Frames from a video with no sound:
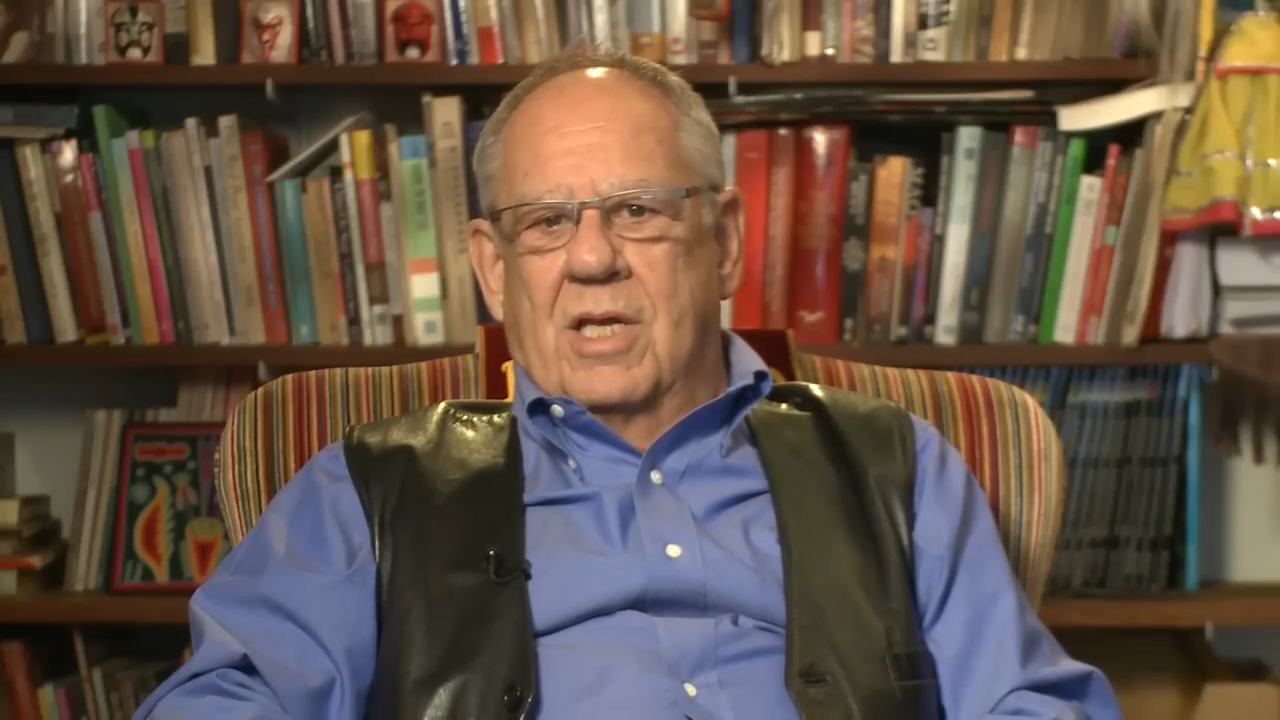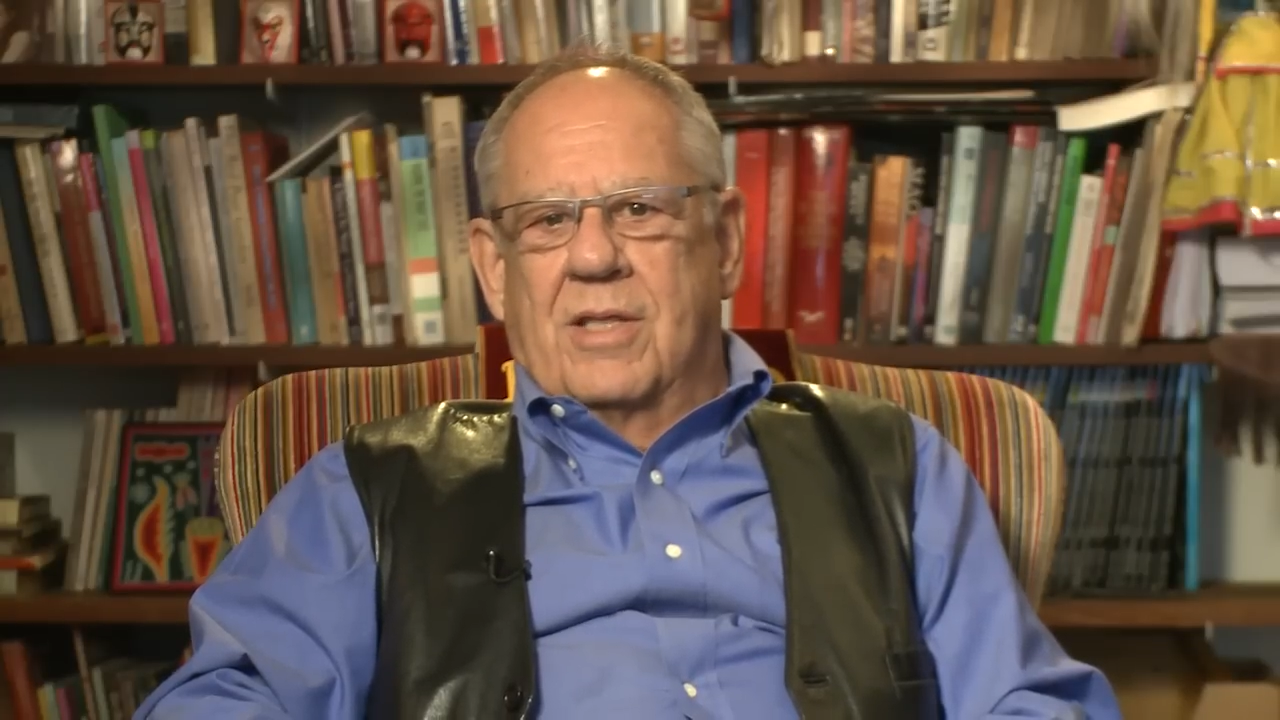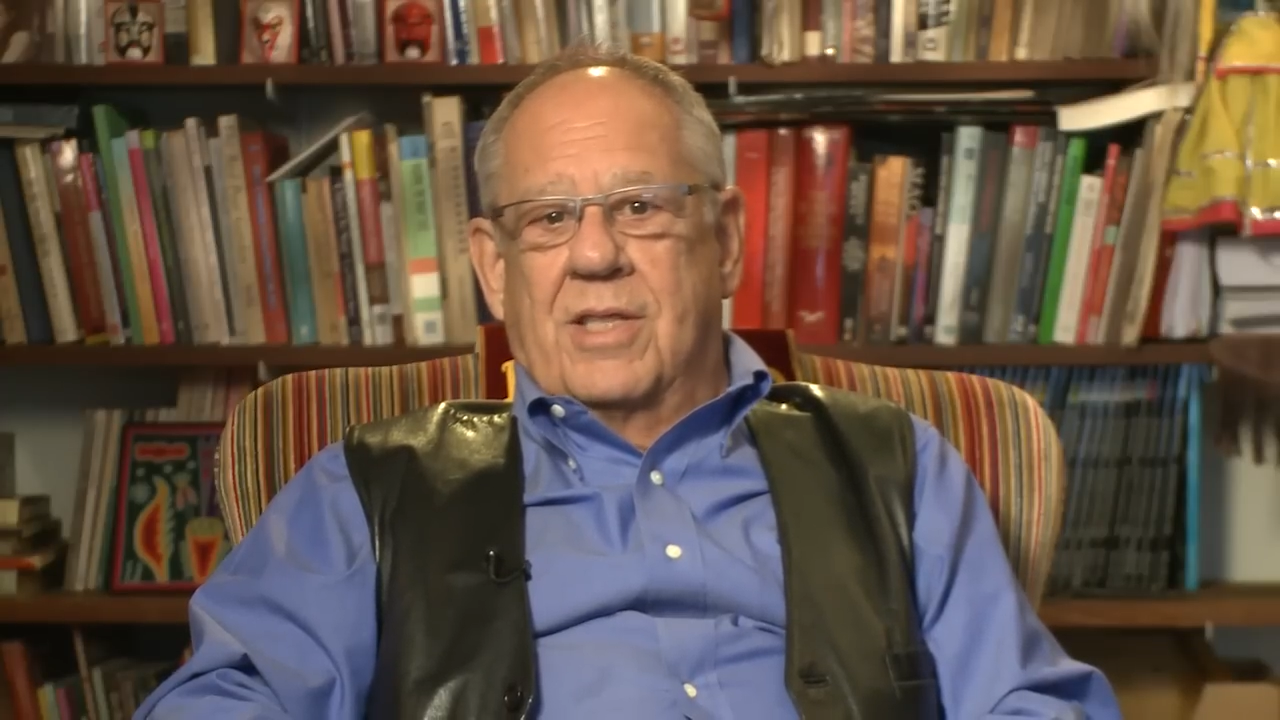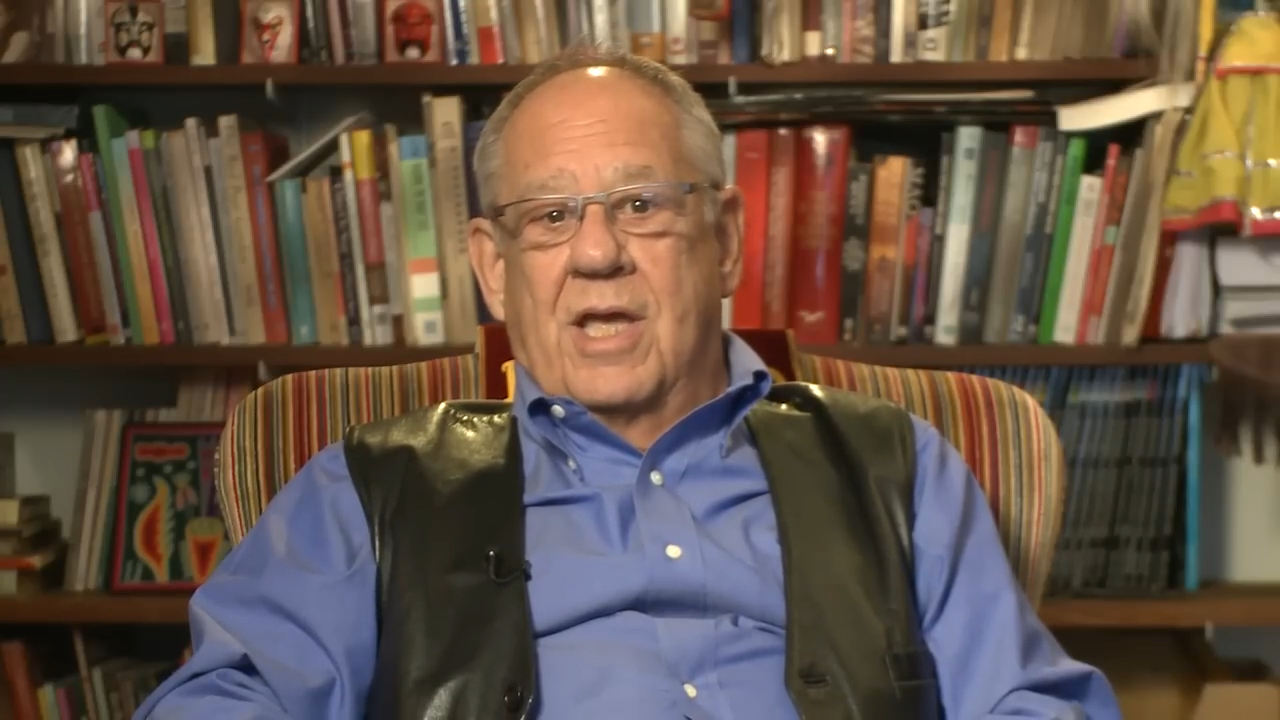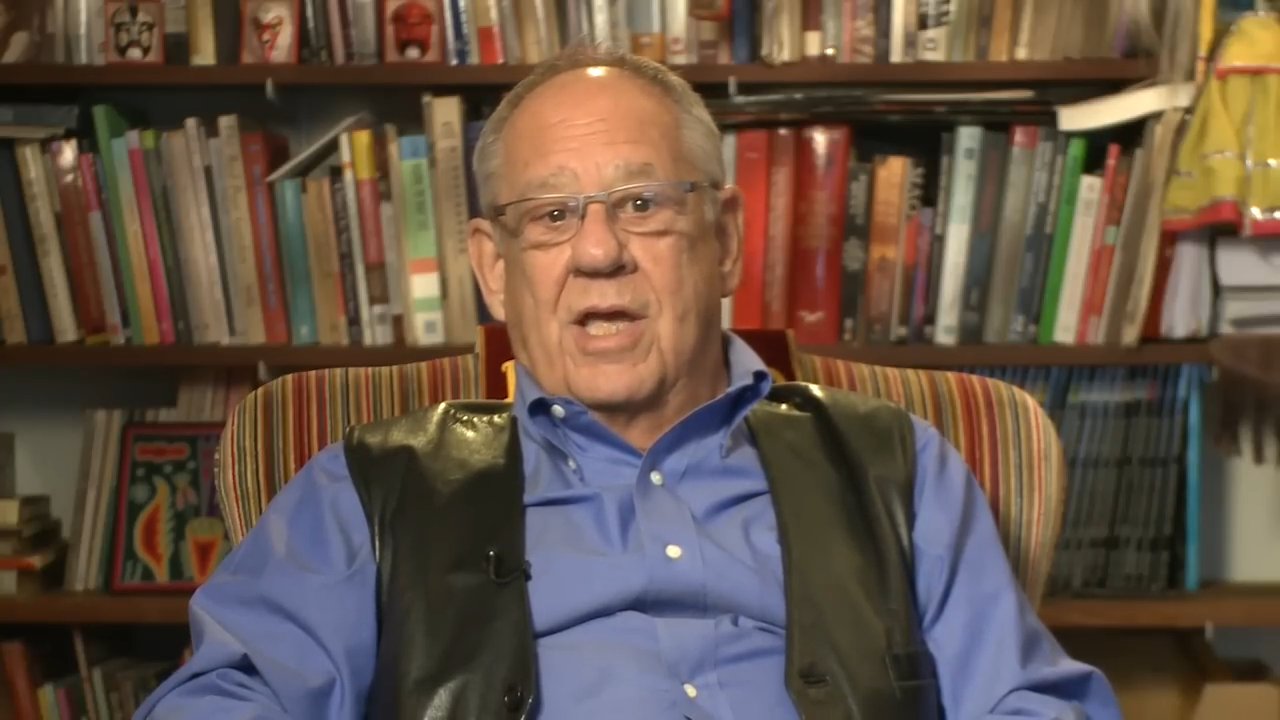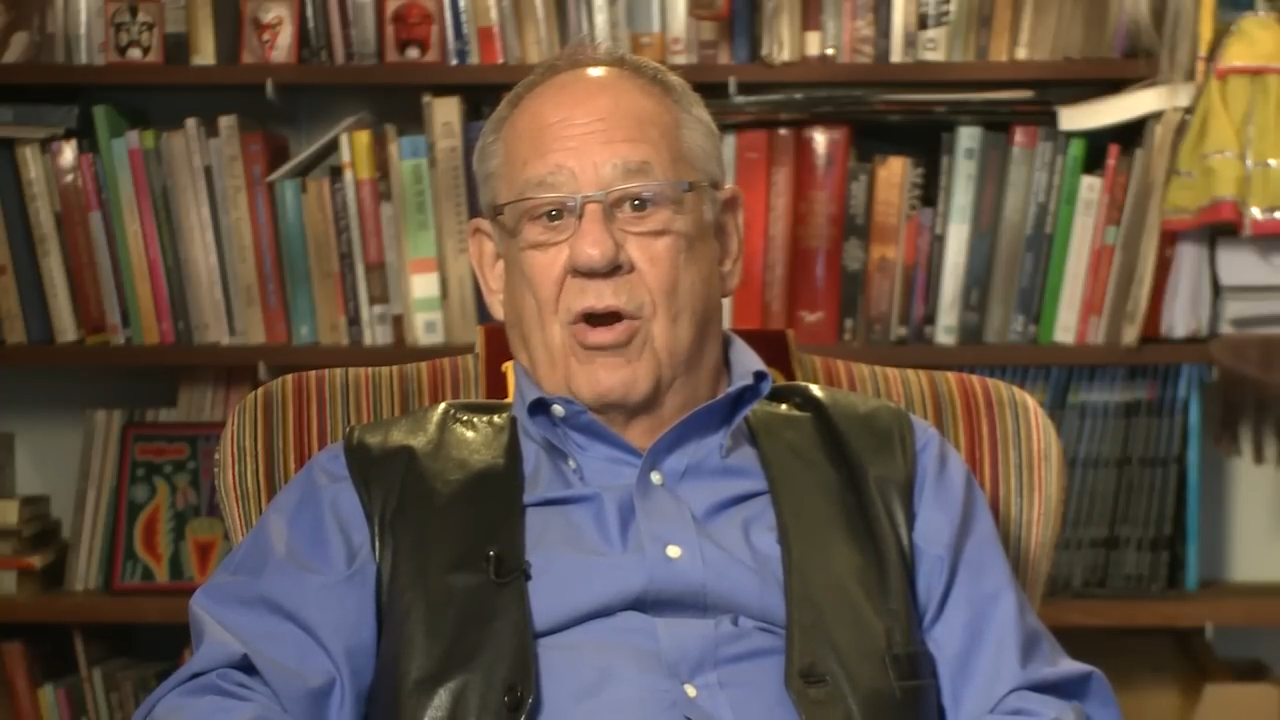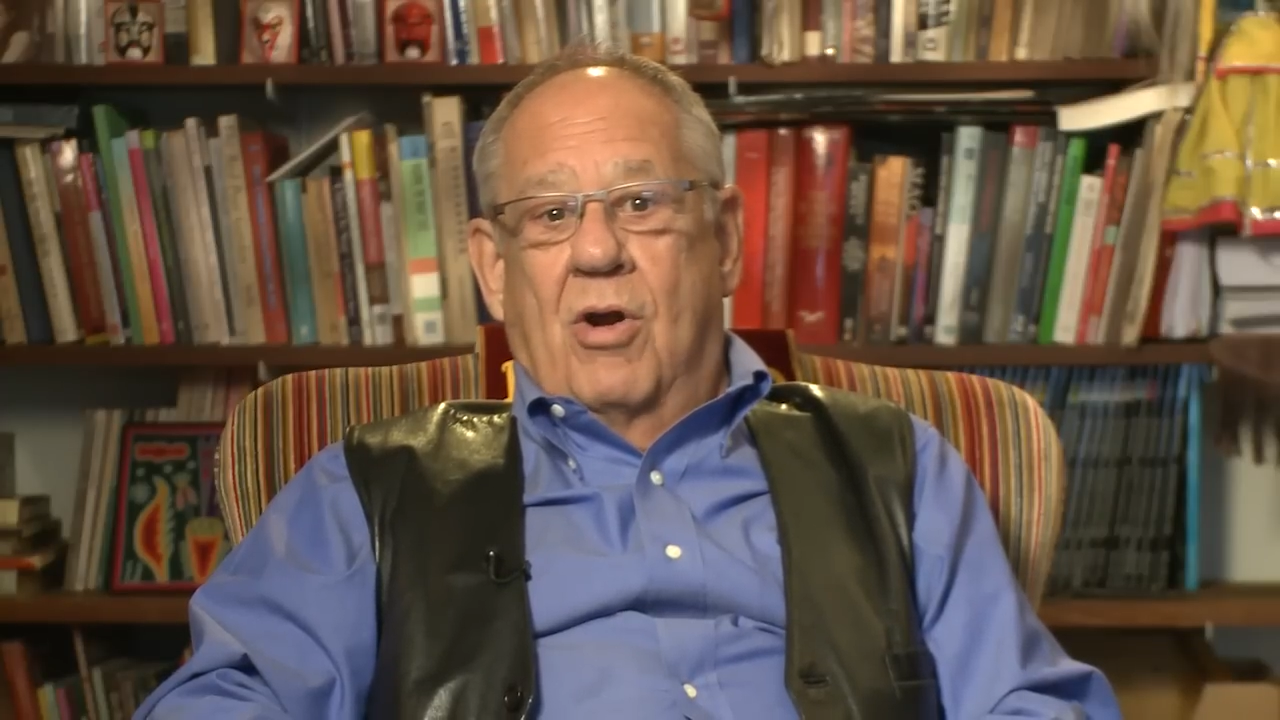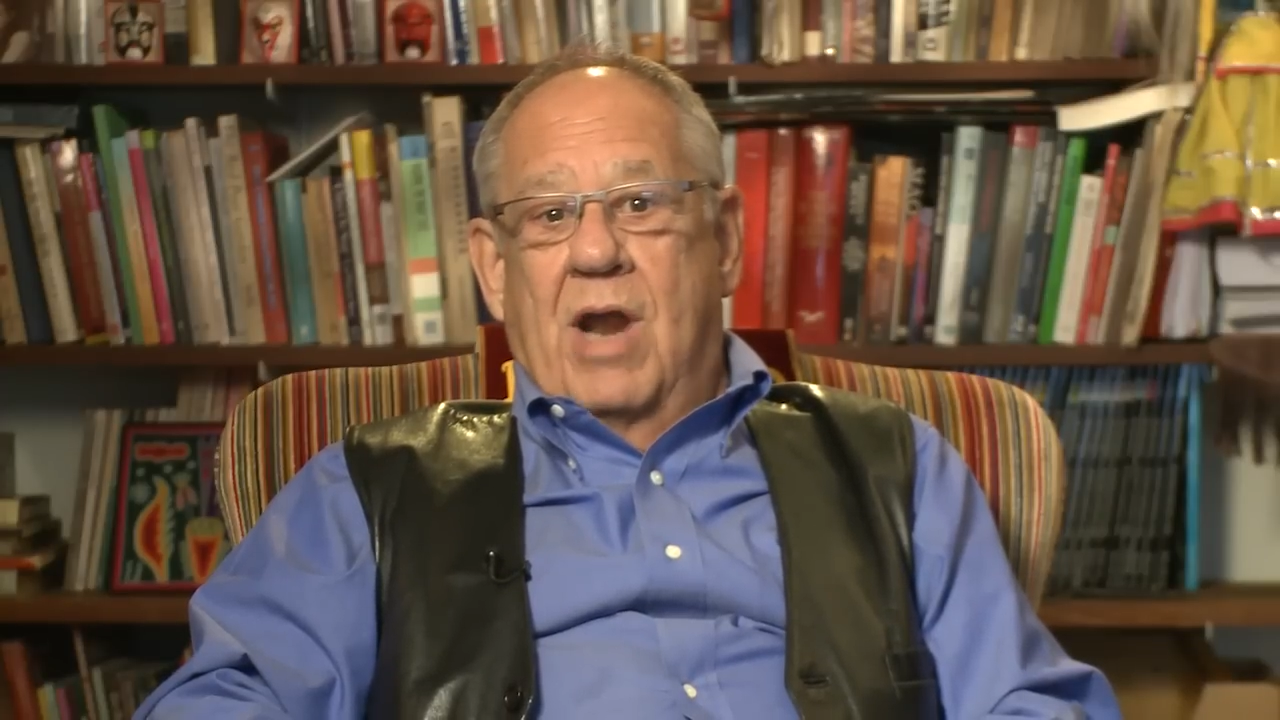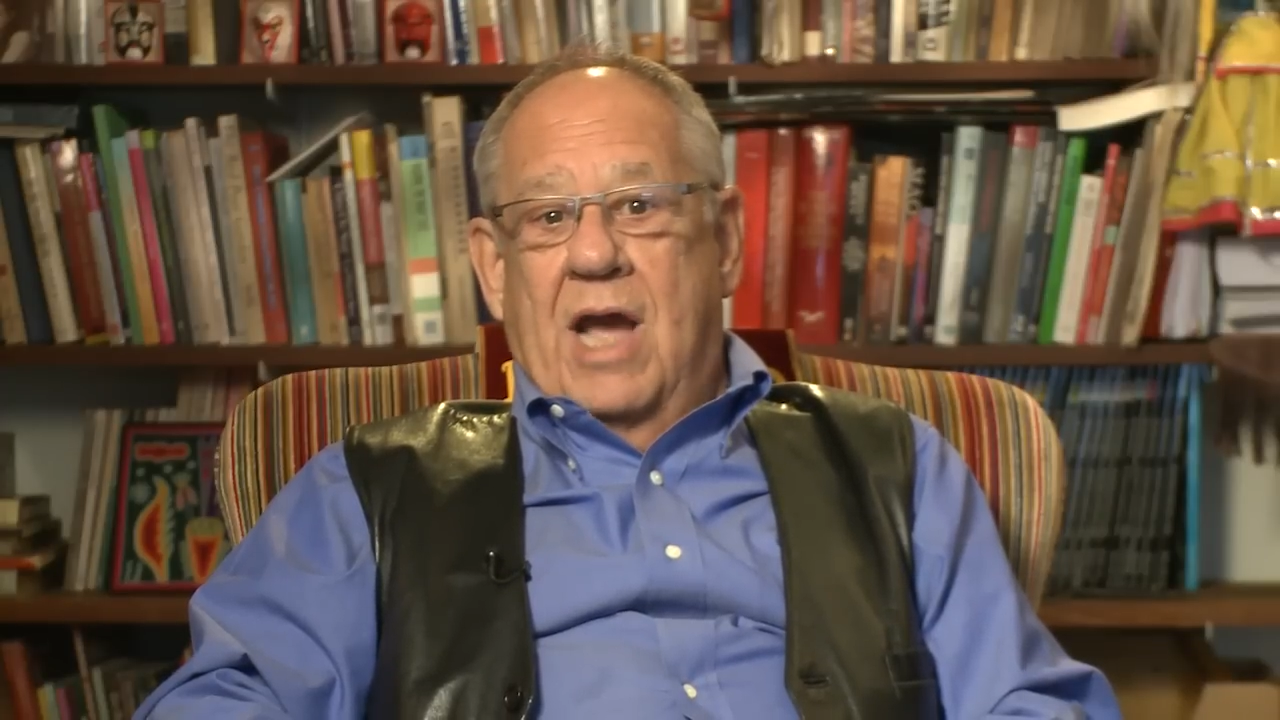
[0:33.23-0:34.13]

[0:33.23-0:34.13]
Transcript: they are